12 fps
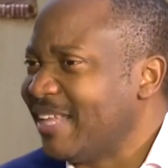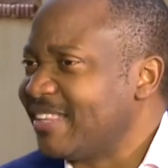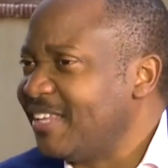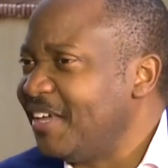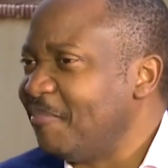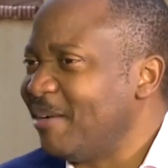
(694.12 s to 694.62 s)

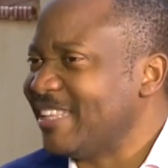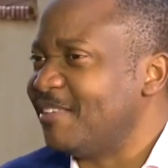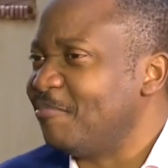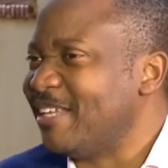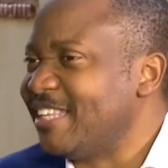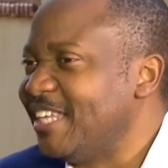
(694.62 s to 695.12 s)
but
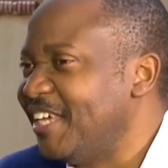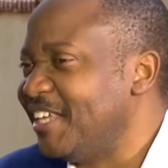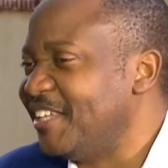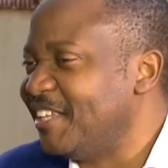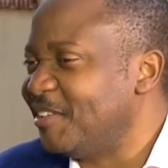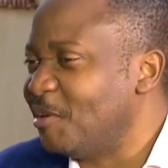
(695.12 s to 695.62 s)
but, but uh,
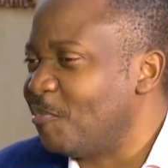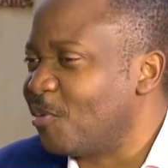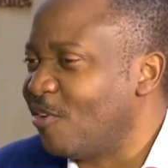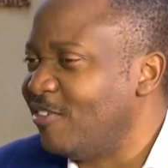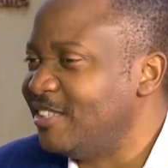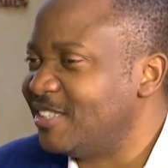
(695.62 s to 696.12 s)
uh the
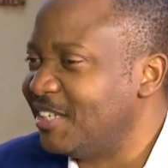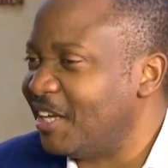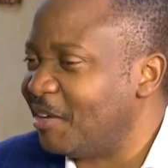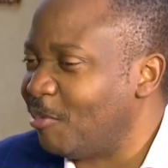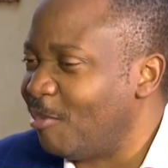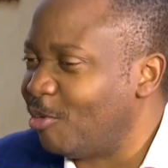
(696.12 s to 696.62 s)
province,
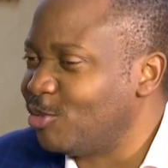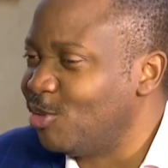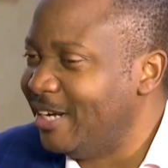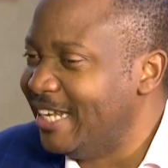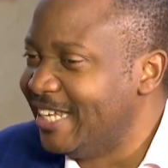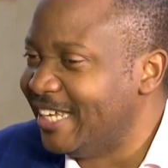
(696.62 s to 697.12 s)
uh, I
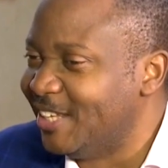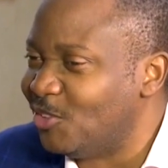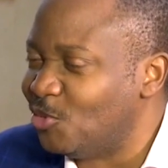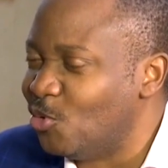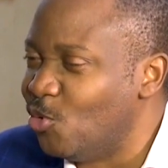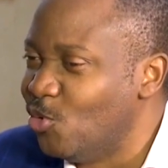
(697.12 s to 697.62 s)
want to link
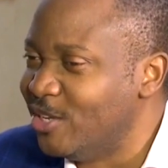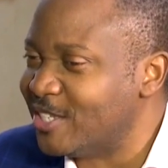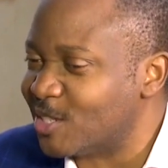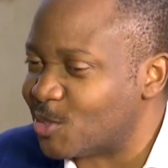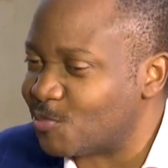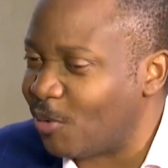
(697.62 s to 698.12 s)
it to who
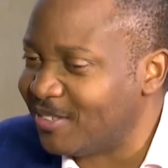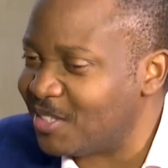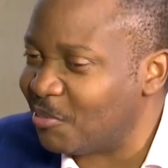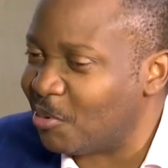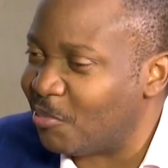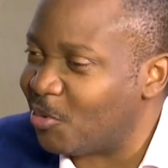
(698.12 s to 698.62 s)
is
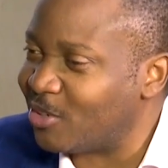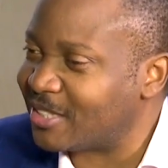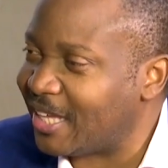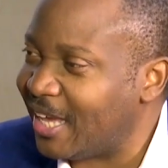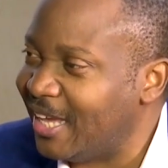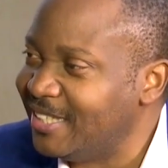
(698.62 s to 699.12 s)
responsible
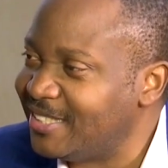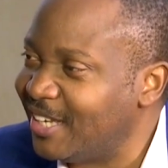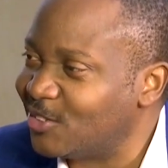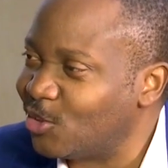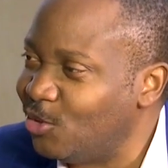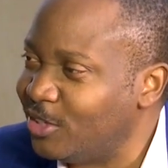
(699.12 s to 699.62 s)
because the
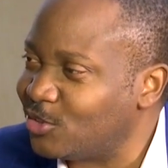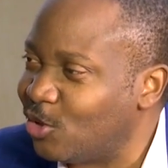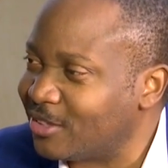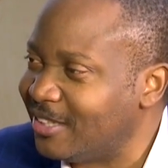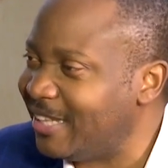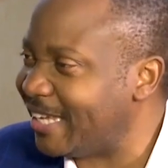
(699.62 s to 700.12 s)
ANC has
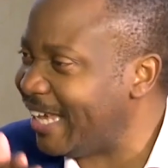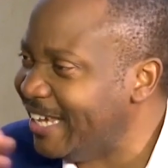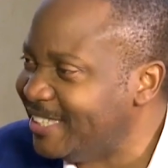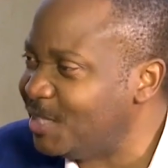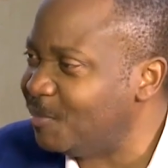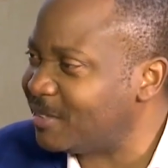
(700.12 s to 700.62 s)
always gotten like
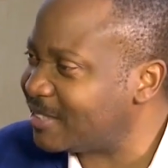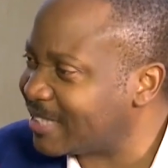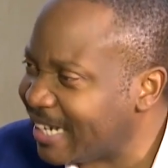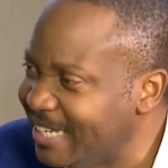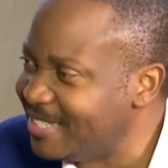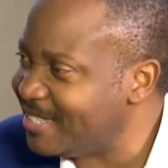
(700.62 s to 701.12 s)
80, it's
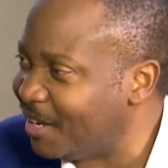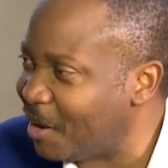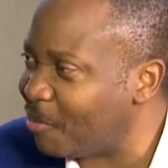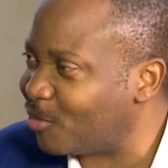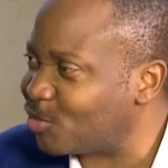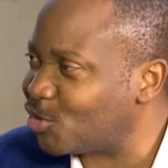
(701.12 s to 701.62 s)

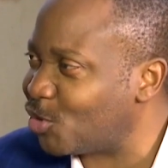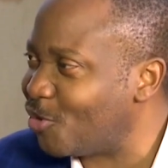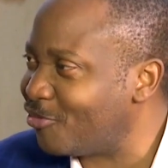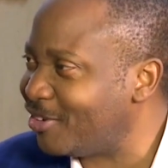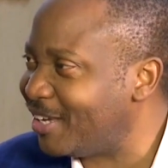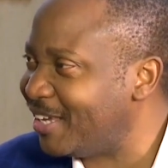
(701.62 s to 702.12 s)
crazy sort
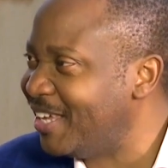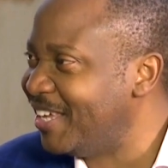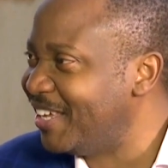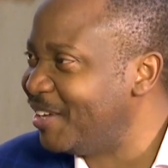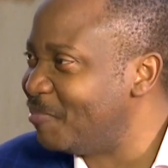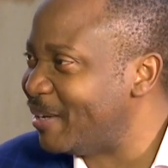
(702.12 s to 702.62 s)
of uh,
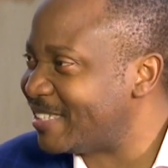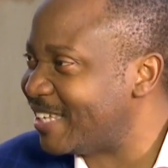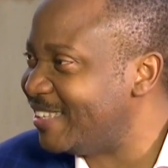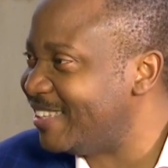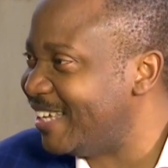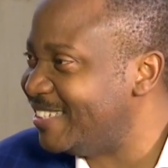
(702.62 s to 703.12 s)

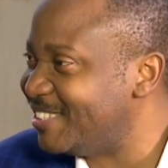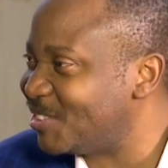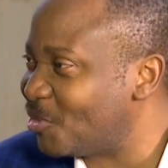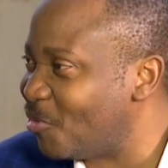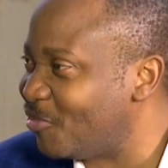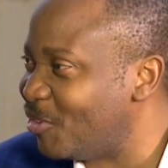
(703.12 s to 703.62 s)

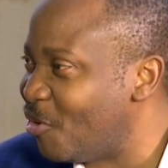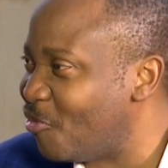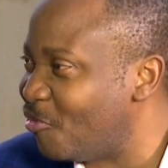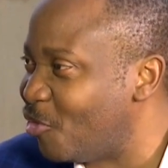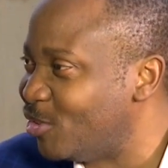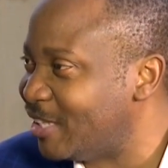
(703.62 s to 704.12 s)
percentages of,
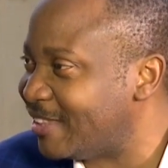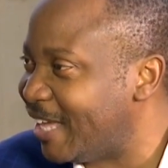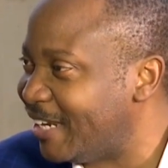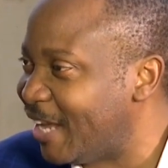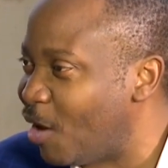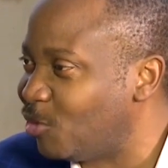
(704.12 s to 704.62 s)
of voter
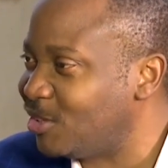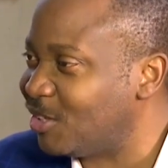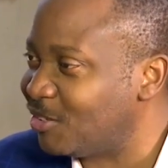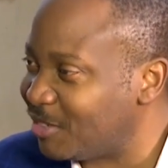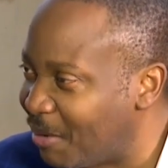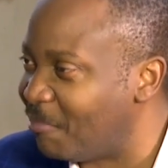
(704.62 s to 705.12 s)
turnout,
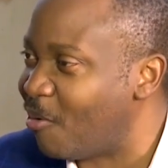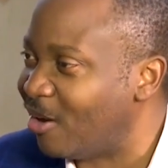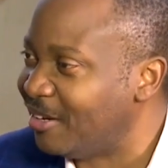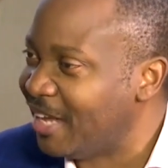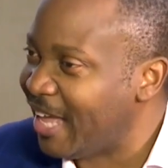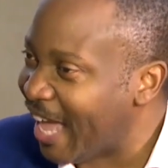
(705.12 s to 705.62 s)
number
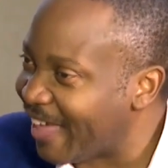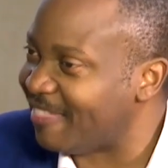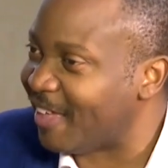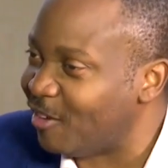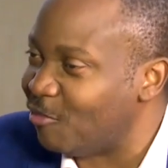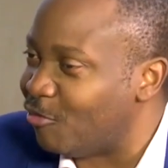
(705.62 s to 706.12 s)
one,
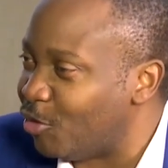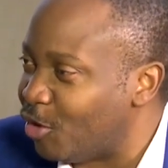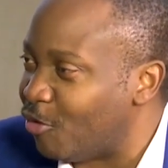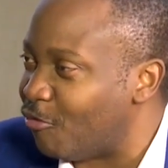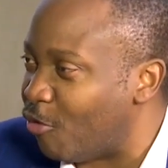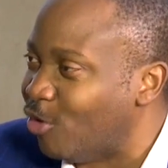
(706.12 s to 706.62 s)
and then
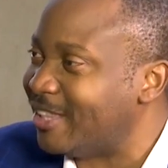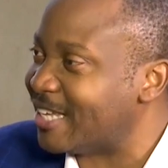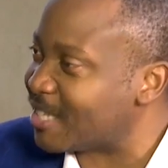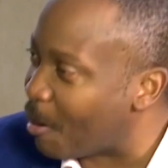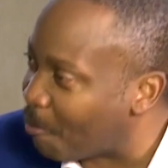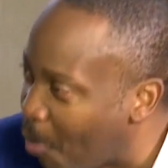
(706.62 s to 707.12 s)

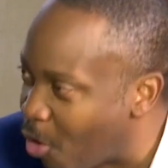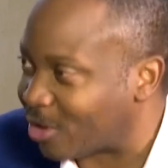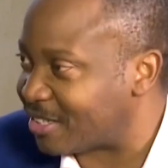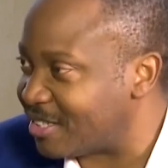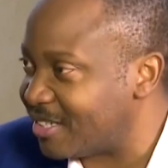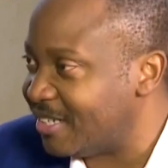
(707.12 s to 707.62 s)
voter
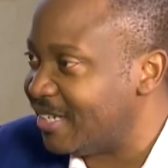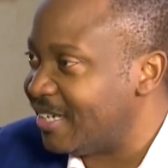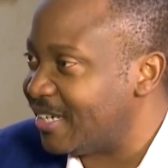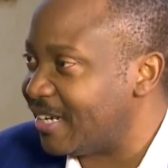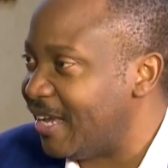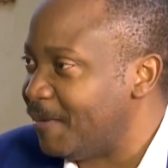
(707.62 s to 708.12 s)
support, yeah.
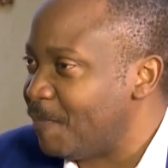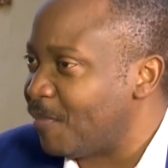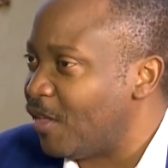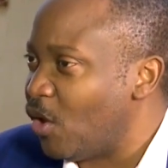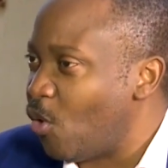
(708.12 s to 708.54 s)
right?